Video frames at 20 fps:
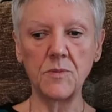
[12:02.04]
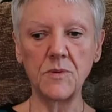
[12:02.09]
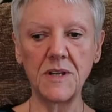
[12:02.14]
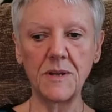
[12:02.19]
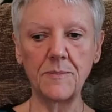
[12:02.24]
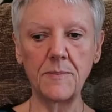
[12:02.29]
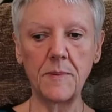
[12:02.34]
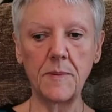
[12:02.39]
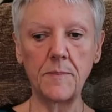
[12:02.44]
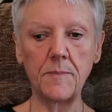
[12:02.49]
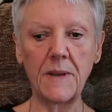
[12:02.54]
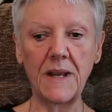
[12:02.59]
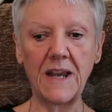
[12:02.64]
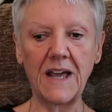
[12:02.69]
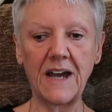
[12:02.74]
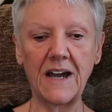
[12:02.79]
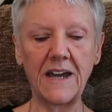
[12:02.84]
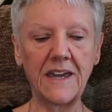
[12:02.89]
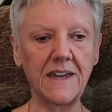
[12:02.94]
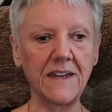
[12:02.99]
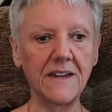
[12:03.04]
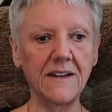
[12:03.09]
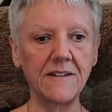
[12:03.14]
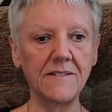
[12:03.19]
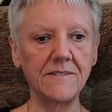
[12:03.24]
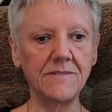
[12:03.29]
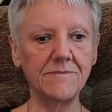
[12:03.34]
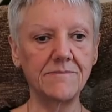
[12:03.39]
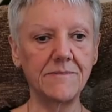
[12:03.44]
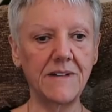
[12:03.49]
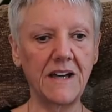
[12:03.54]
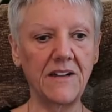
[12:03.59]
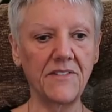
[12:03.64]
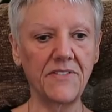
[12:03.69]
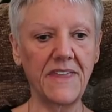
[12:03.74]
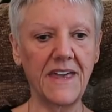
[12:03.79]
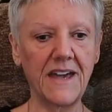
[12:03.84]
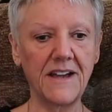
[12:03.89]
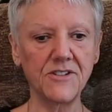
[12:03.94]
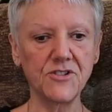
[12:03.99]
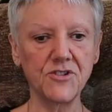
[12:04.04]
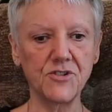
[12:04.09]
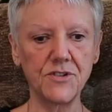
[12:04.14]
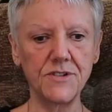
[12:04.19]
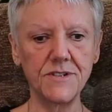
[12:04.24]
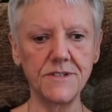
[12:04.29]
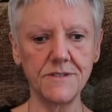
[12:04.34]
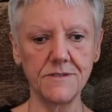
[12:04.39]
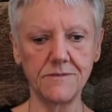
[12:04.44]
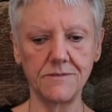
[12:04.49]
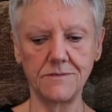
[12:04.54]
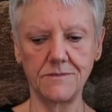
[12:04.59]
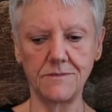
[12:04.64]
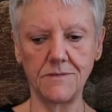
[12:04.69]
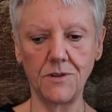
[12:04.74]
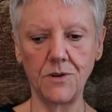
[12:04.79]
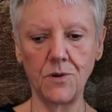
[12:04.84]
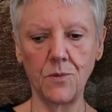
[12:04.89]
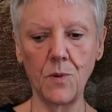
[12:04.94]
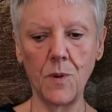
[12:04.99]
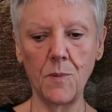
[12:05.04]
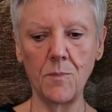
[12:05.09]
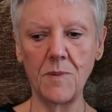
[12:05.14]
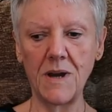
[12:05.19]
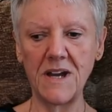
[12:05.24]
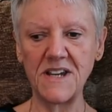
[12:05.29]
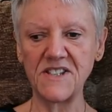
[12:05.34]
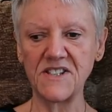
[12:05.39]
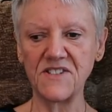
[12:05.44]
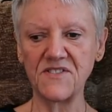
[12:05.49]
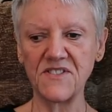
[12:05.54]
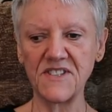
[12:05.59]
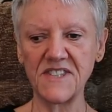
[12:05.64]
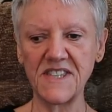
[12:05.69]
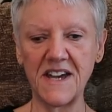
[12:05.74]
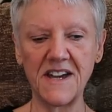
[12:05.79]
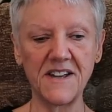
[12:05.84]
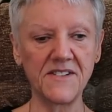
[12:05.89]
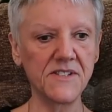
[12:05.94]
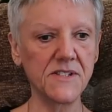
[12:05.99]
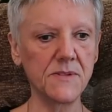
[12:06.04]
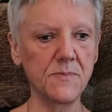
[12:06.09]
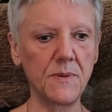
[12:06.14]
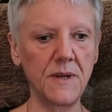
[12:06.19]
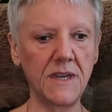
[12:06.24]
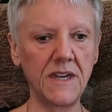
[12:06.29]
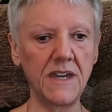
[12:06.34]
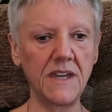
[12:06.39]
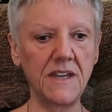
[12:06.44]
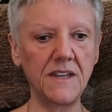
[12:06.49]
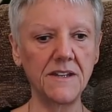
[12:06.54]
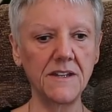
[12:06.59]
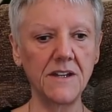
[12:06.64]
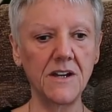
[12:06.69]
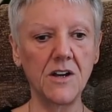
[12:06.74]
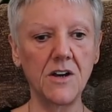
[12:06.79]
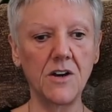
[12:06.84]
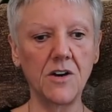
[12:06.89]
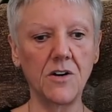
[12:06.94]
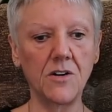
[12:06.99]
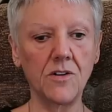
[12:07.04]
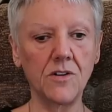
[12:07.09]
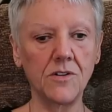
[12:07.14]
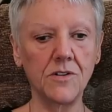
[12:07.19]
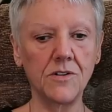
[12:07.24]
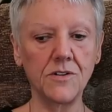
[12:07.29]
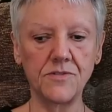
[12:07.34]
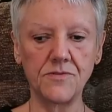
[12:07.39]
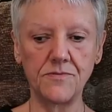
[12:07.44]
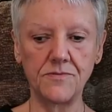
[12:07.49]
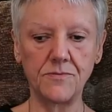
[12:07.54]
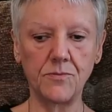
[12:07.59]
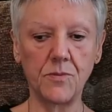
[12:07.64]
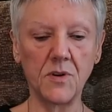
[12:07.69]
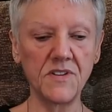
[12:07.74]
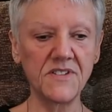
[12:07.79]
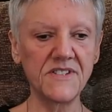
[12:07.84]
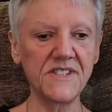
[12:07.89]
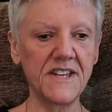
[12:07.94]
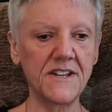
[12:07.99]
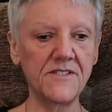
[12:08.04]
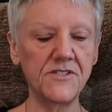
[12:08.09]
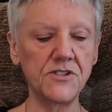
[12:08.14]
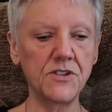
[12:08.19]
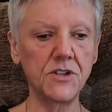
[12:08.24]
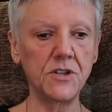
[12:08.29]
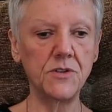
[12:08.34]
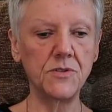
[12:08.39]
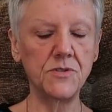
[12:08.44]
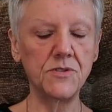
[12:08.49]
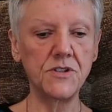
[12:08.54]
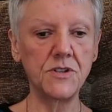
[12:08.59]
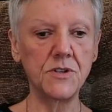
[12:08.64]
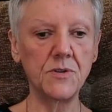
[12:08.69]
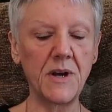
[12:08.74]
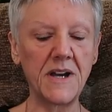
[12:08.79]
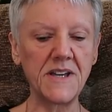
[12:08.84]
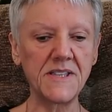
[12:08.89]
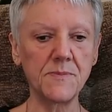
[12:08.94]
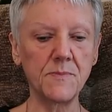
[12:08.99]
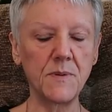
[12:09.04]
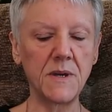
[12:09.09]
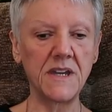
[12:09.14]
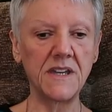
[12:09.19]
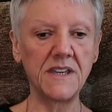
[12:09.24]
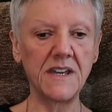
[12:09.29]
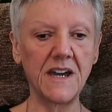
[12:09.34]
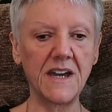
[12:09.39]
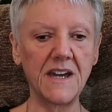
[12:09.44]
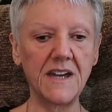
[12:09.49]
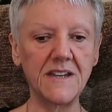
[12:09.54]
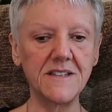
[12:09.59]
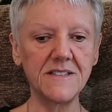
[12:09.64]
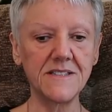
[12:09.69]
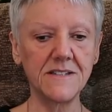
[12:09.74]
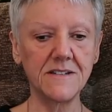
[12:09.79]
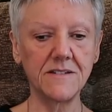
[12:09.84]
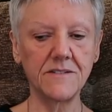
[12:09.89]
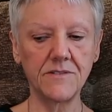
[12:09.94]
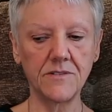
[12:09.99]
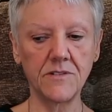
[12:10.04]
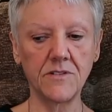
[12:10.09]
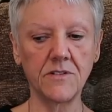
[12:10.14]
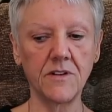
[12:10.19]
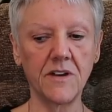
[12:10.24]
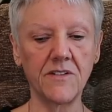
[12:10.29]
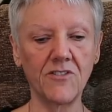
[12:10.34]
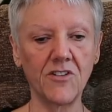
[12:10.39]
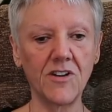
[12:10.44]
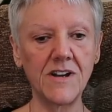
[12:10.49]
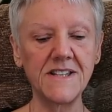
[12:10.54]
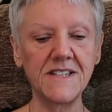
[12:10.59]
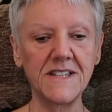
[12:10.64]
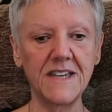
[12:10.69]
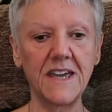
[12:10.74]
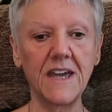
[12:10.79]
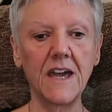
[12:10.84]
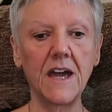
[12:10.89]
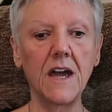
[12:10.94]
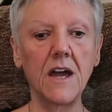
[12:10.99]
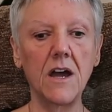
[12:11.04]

would it be like healthy extras? Or one might have said speed, or one said, do you do SP days? Great variety.